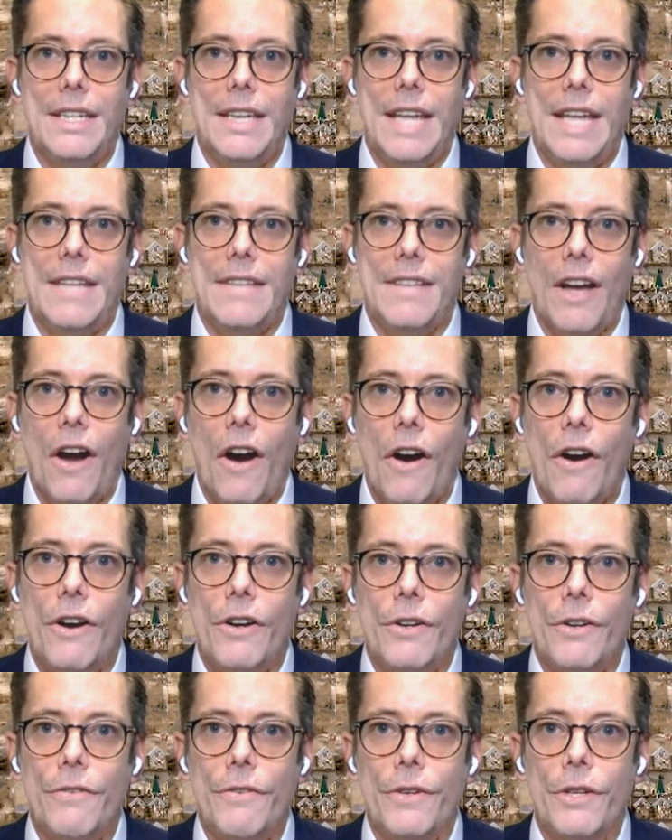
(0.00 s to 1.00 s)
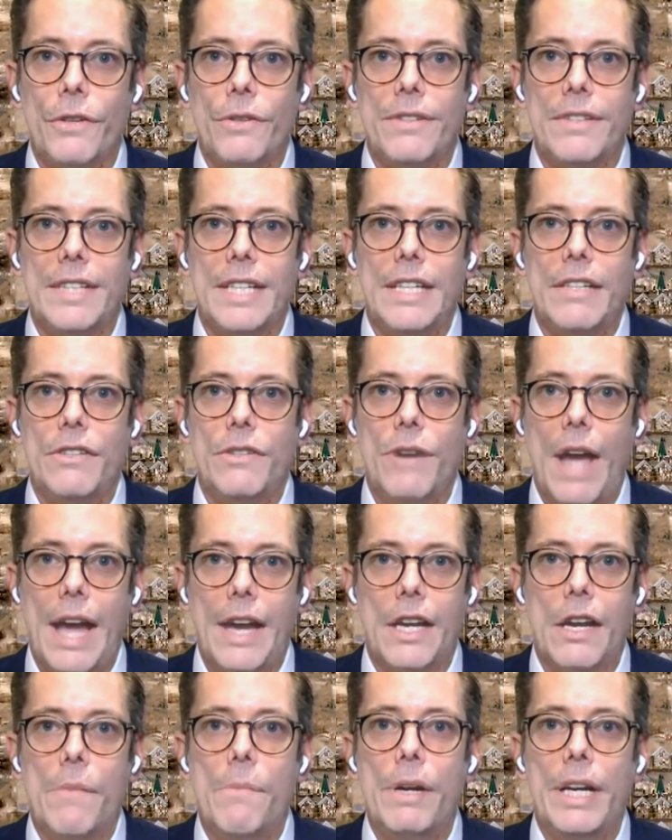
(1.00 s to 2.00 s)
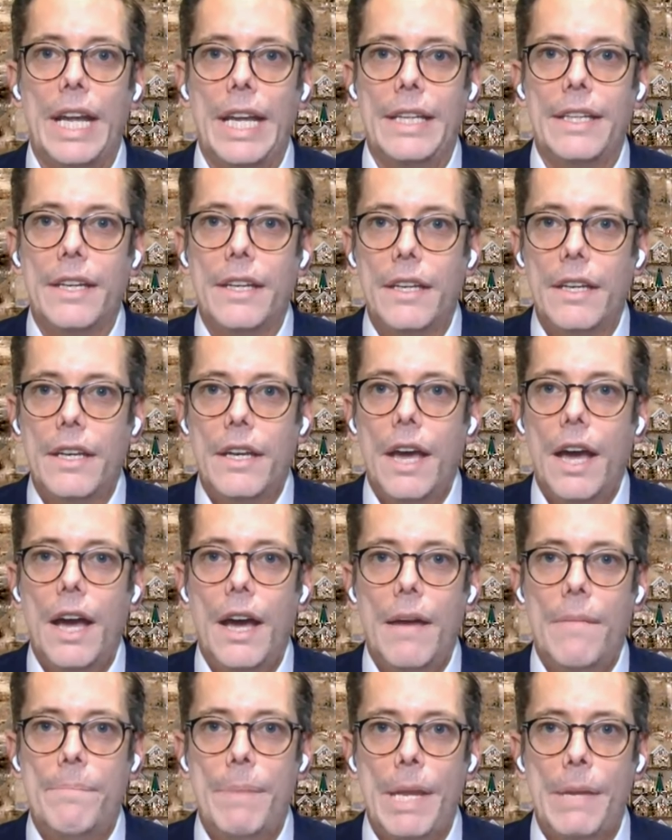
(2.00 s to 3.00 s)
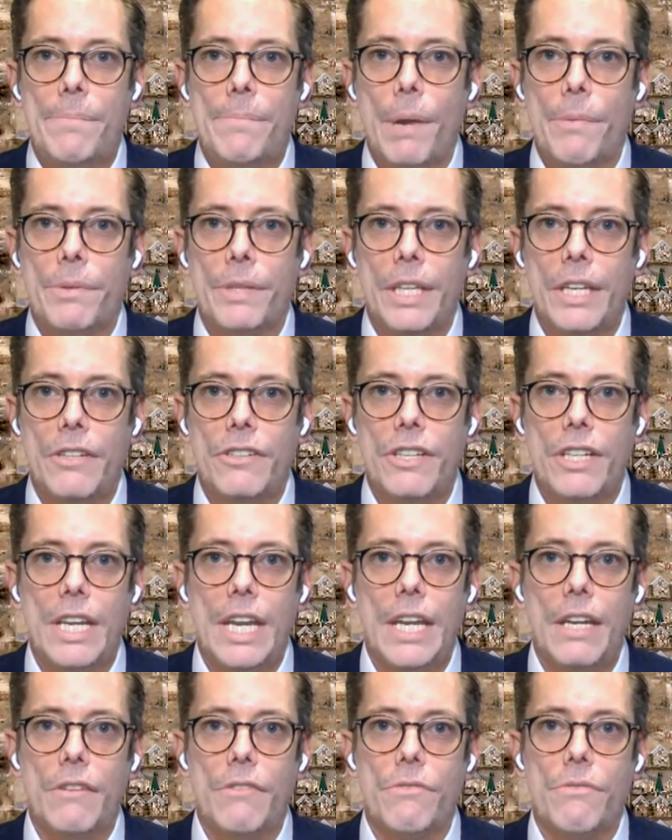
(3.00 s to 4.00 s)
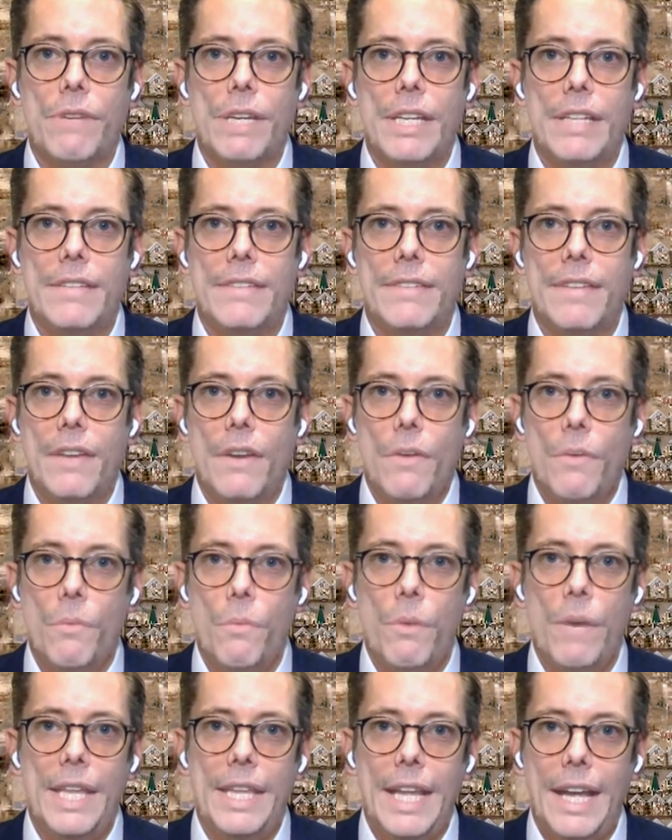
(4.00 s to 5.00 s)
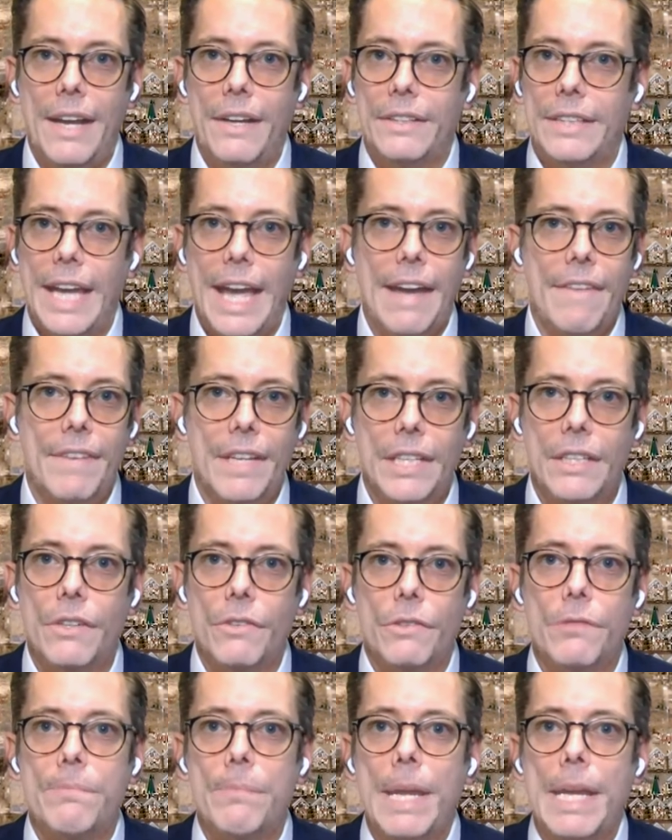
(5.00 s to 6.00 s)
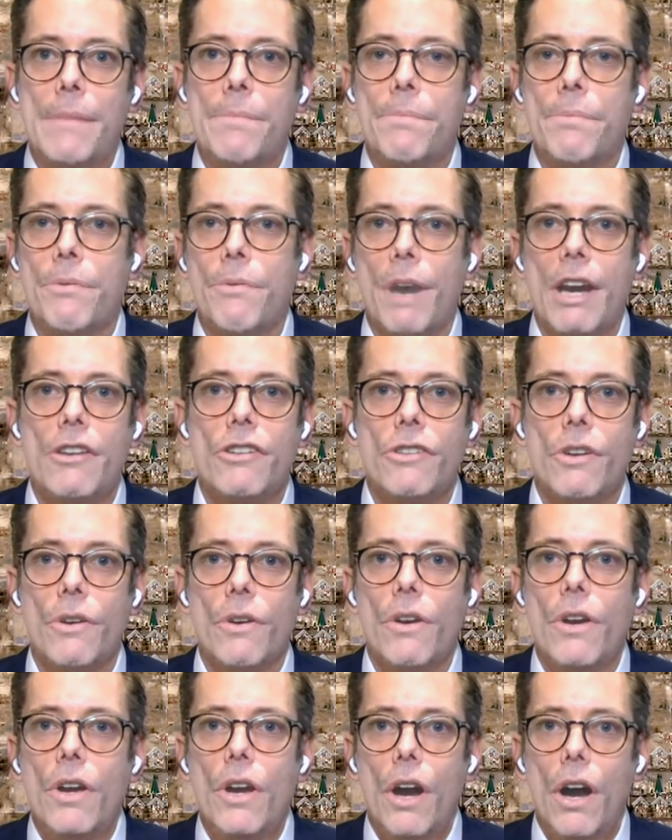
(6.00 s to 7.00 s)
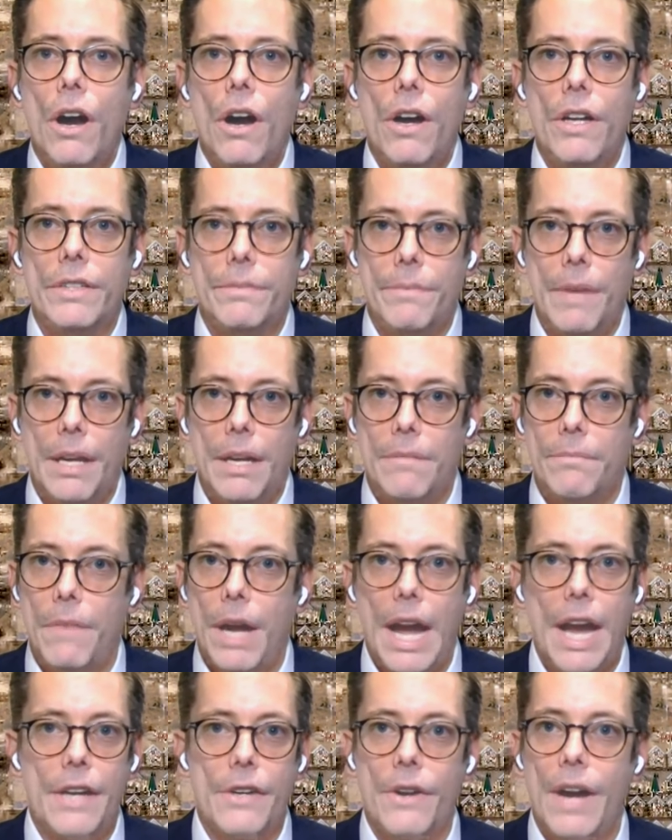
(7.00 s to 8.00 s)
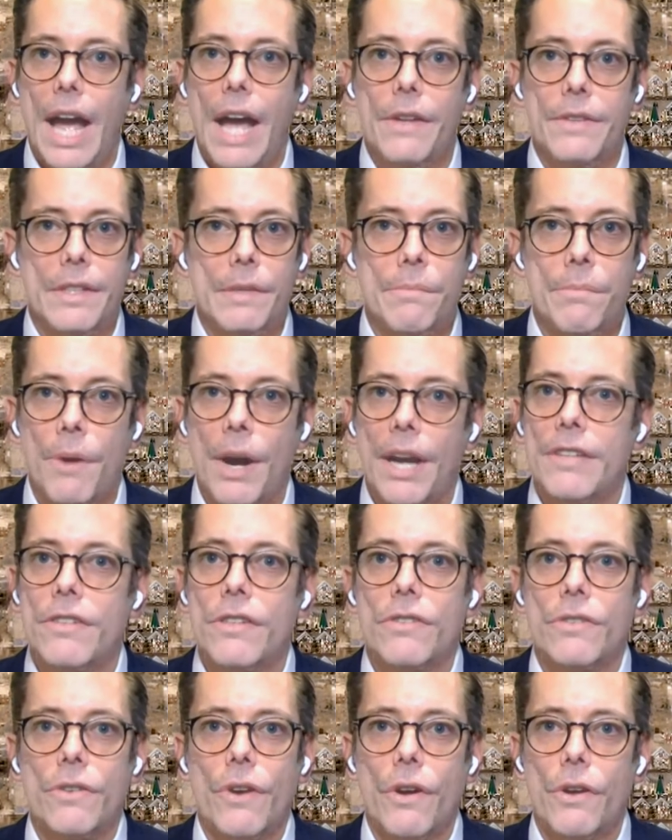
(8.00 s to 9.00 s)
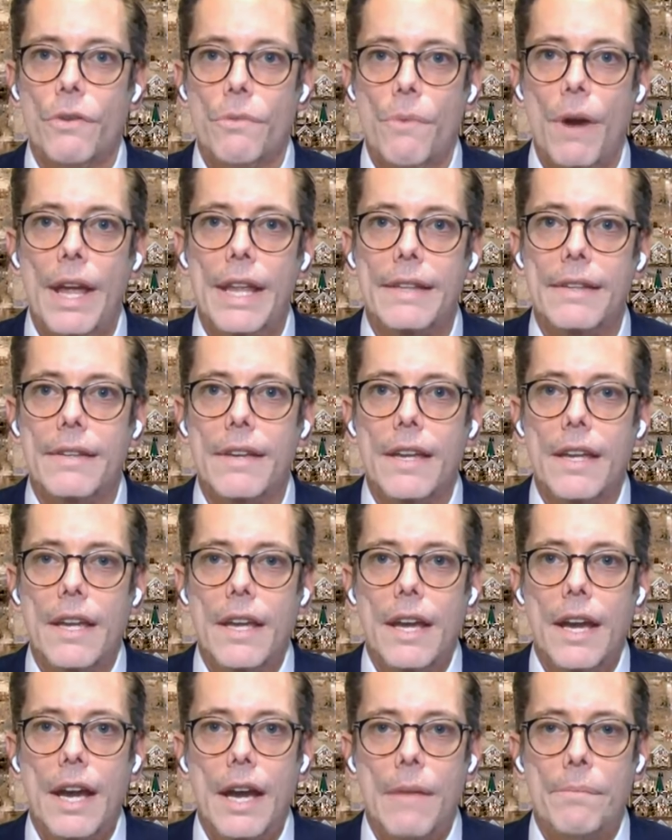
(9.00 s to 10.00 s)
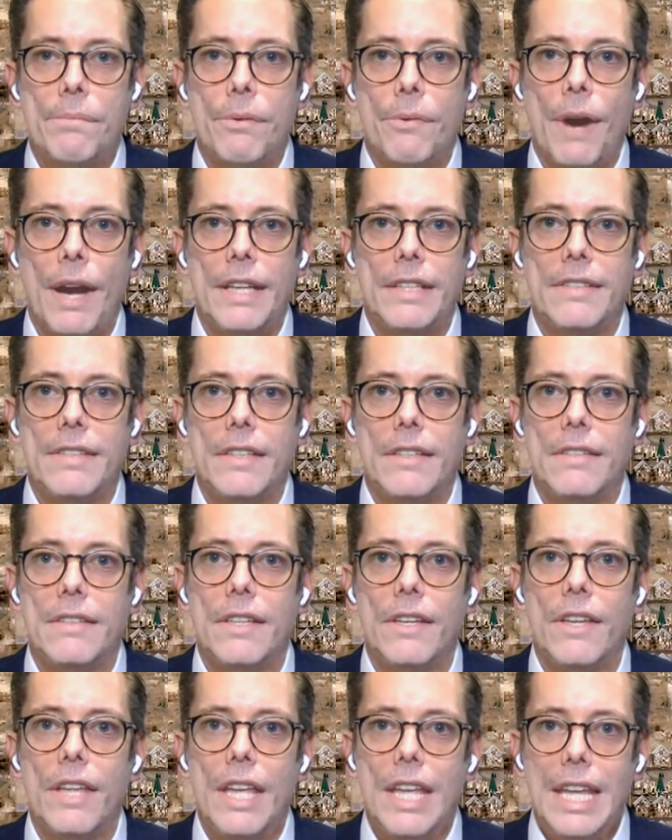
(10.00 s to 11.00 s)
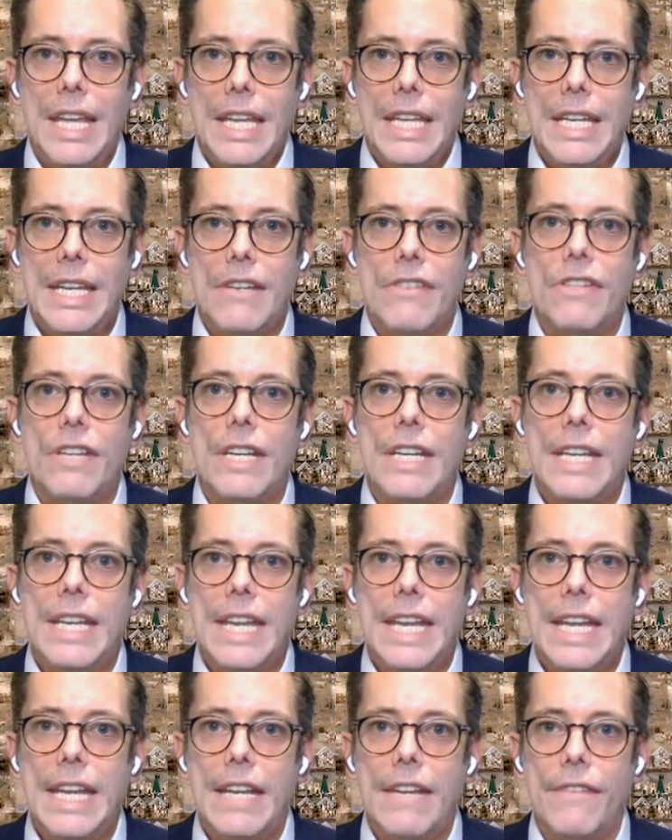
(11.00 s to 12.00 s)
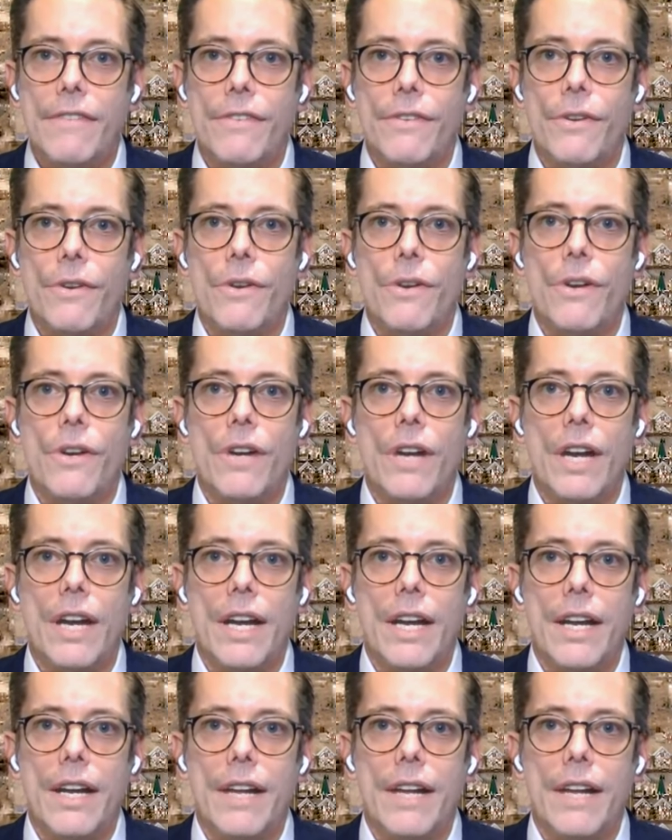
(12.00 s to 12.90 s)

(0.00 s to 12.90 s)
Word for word: it's harder for those cities to accommodate big population increase without having those big pressure on either housing prices or on rent prices. So there's a need for